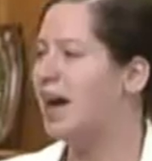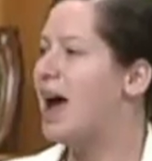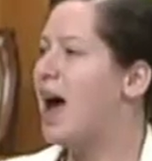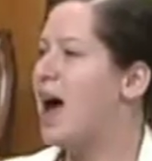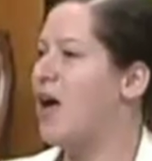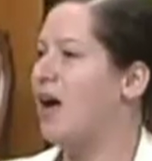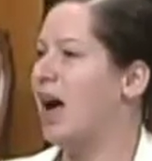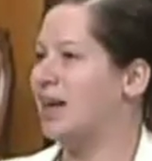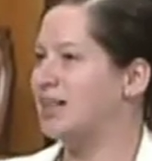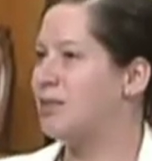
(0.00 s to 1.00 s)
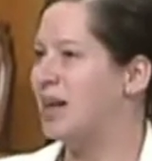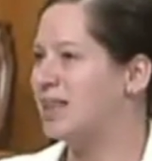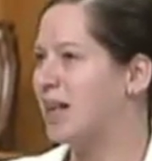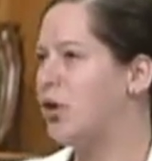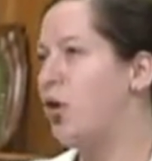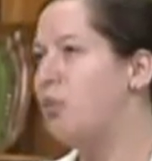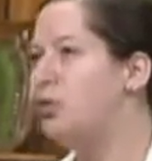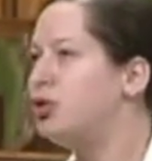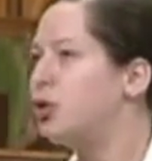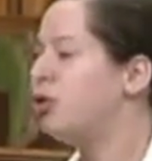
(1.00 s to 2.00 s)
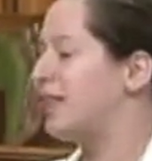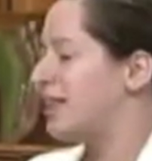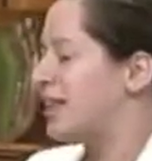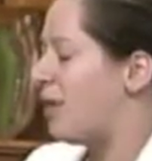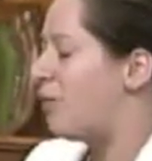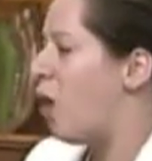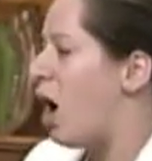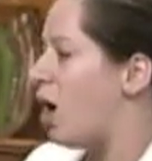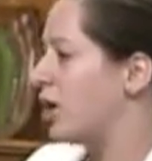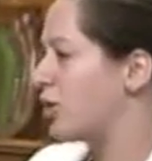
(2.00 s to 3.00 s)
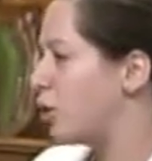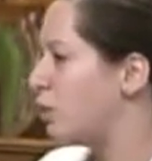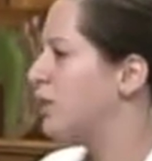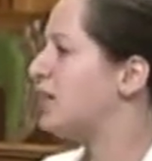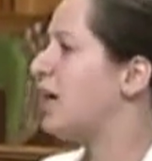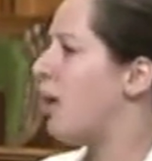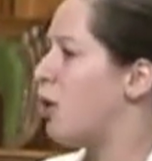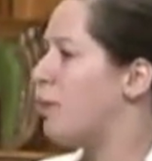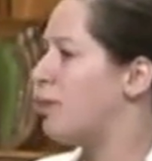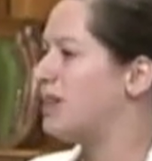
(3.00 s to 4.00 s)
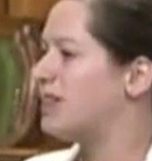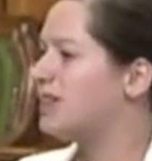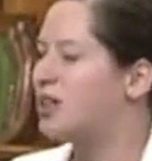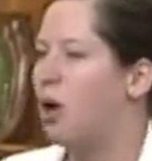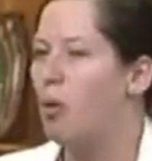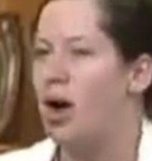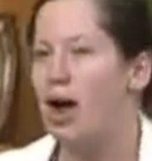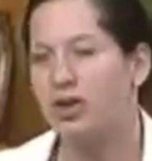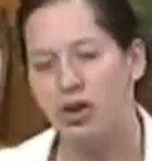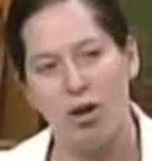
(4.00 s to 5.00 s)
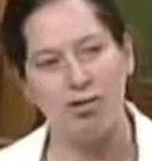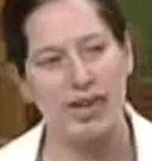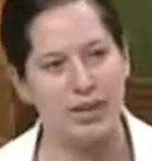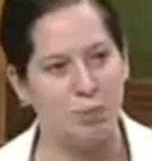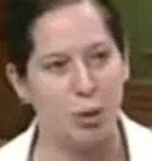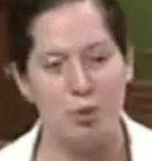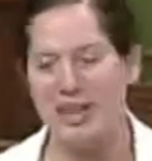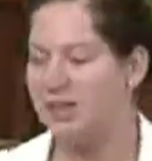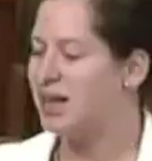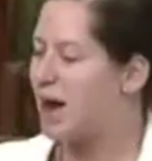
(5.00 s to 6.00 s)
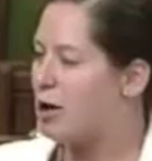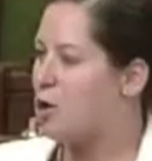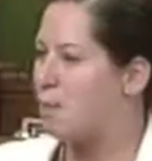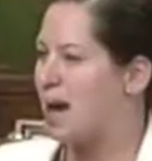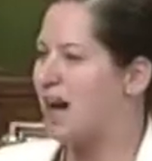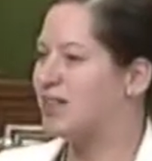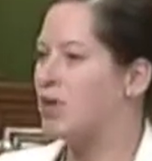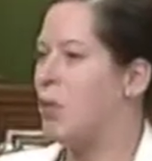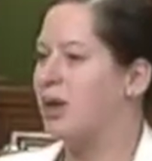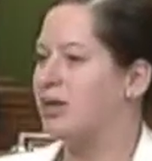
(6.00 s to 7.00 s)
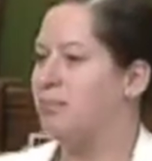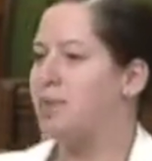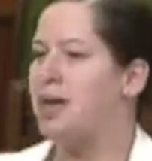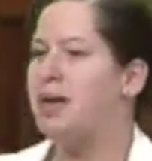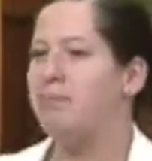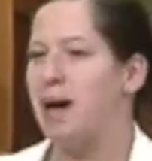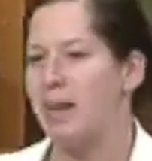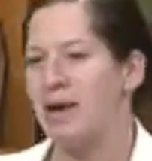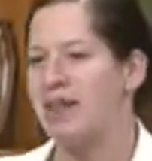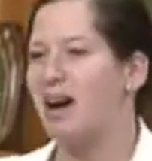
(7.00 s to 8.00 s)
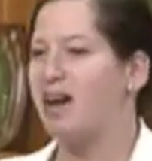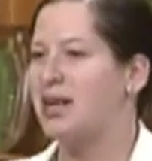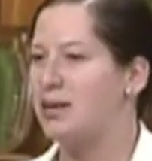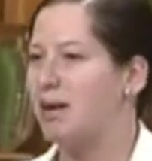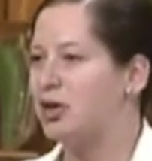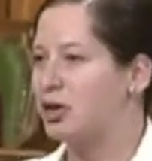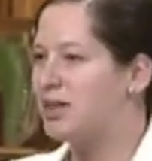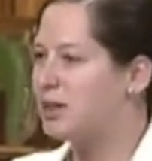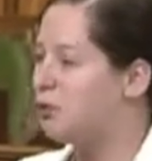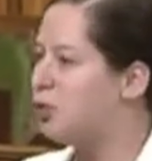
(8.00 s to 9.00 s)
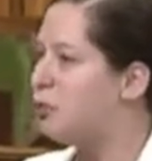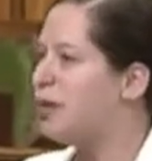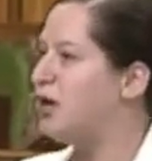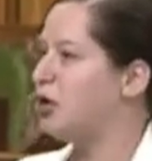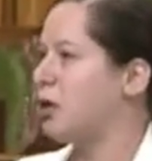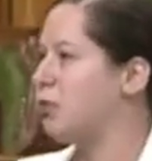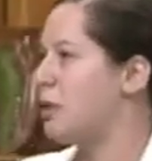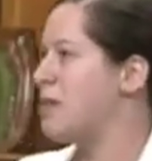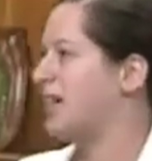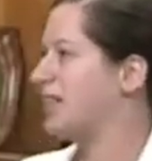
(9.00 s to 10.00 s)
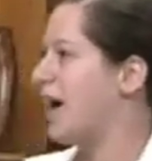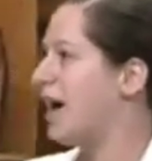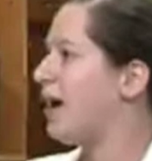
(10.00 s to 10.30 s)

to stop resorting to those materials instead of having them in their possession. And therefore, diplomacy and cooperation among different countries